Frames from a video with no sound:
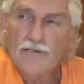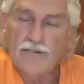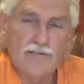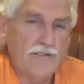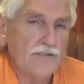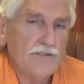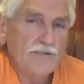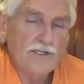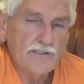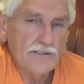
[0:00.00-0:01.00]
Until
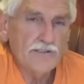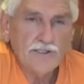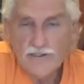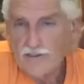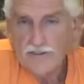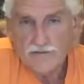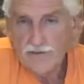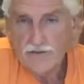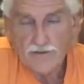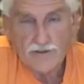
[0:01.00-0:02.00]
you get your kidneys
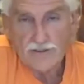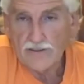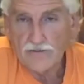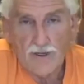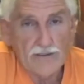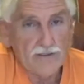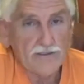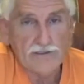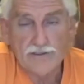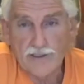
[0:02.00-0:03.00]
filtering, this is why
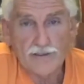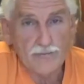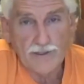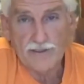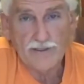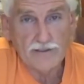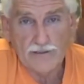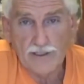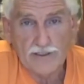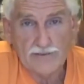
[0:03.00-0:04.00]
this is such a big deal,
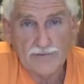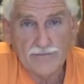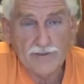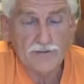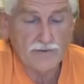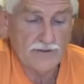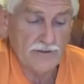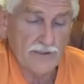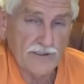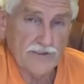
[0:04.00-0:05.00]
guys. So once
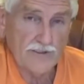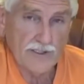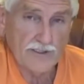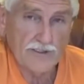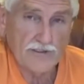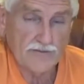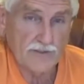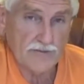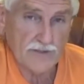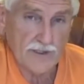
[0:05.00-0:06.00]
you get your kidneys
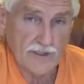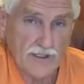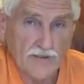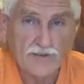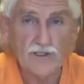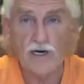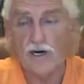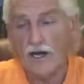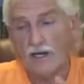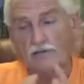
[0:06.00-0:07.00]
filtering and you
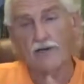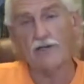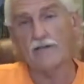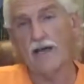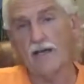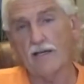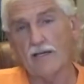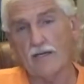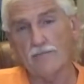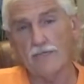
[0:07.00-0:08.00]
start hydrating that
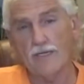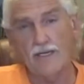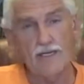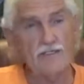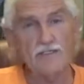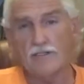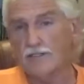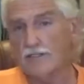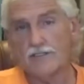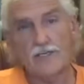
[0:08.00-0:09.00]
lymph, it's going
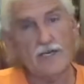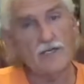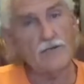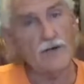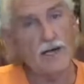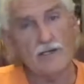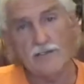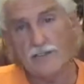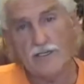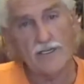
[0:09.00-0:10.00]
to just take a while
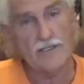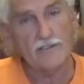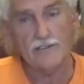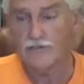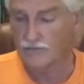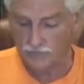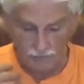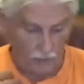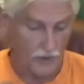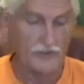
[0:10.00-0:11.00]
to get to
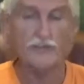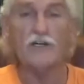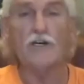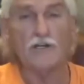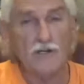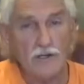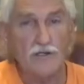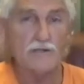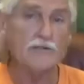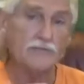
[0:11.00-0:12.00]
points
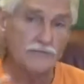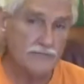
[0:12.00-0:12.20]
unknown.